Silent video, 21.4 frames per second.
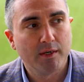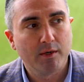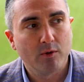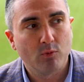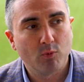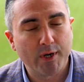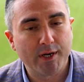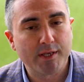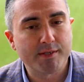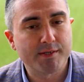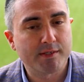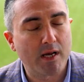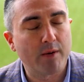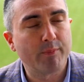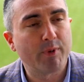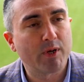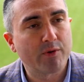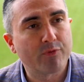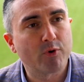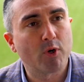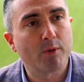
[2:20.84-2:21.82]
when it's
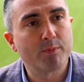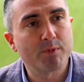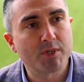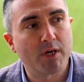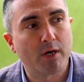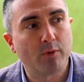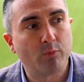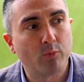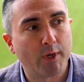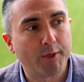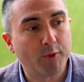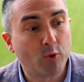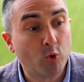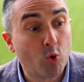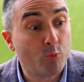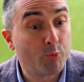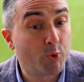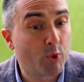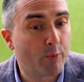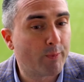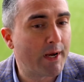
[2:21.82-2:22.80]
coming from someone
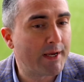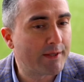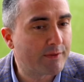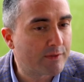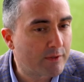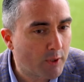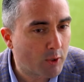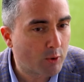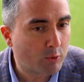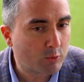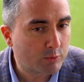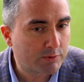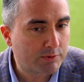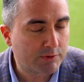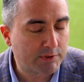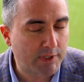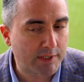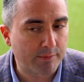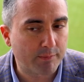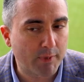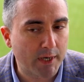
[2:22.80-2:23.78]
whom you might know
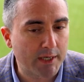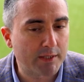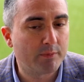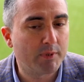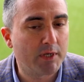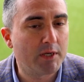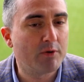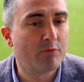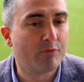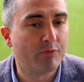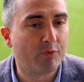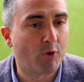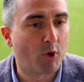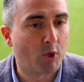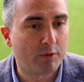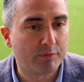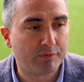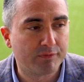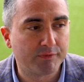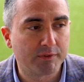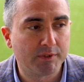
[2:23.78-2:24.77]
that might be
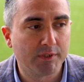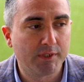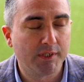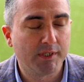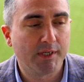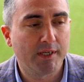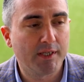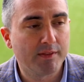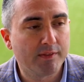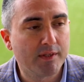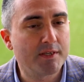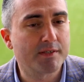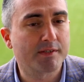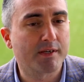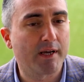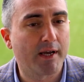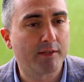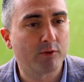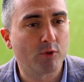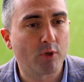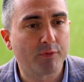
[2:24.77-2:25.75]
involved in these
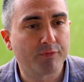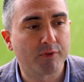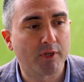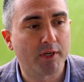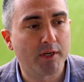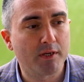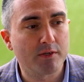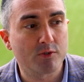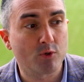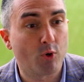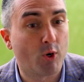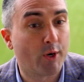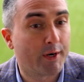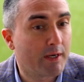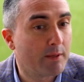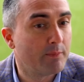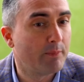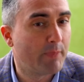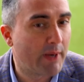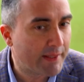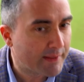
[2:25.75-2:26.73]
kind of things, or
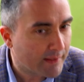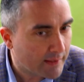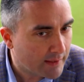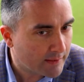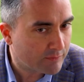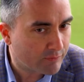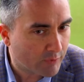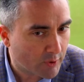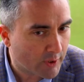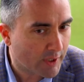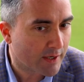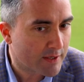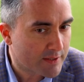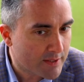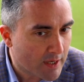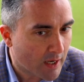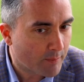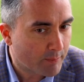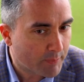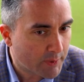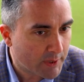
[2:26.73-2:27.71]
in betting, for
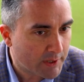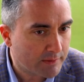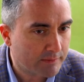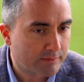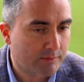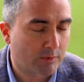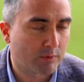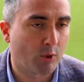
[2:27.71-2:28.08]
example,